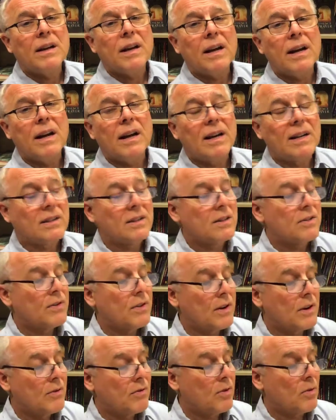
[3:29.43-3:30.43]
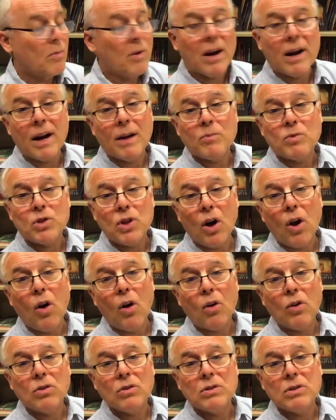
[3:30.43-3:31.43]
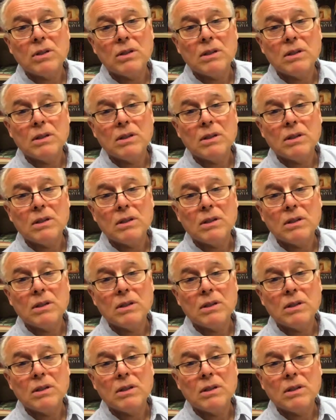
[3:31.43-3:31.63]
And from what I'm told,